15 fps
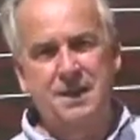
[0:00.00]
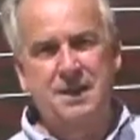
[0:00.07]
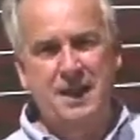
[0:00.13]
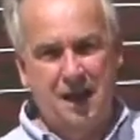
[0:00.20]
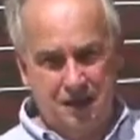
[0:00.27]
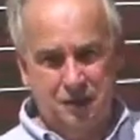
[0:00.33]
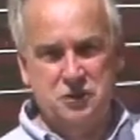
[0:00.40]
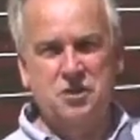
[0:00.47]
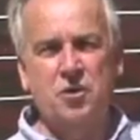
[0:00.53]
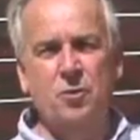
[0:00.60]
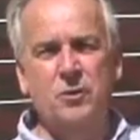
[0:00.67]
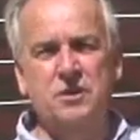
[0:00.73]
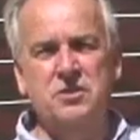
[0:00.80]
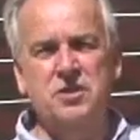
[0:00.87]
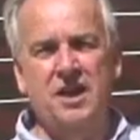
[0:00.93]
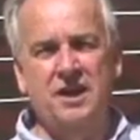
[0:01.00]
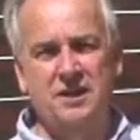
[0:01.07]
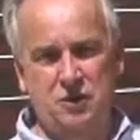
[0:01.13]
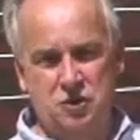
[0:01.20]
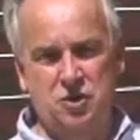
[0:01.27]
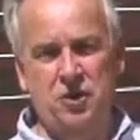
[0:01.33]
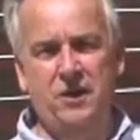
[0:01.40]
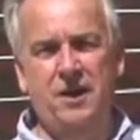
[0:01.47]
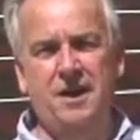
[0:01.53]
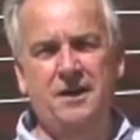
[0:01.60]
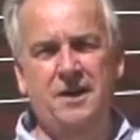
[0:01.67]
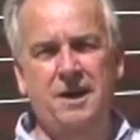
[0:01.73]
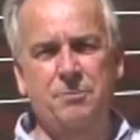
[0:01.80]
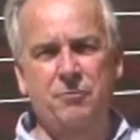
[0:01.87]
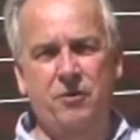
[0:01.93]
Now let's go inside and I'll show you how to
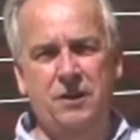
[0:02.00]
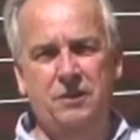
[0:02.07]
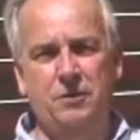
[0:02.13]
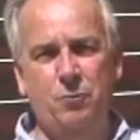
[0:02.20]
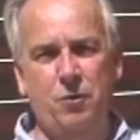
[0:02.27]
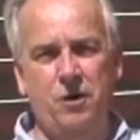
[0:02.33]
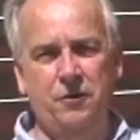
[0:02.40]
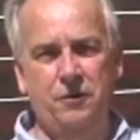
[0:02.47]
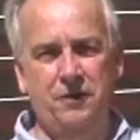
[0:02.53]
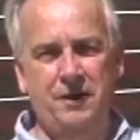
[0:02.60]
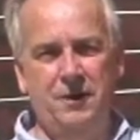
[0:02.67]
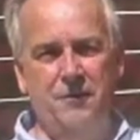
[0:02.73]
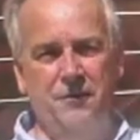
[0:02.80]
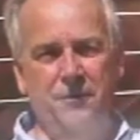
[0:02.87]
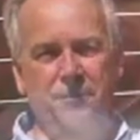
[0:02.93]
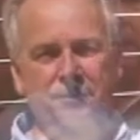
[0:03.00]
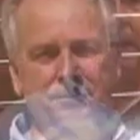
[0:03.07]
operate the water heater.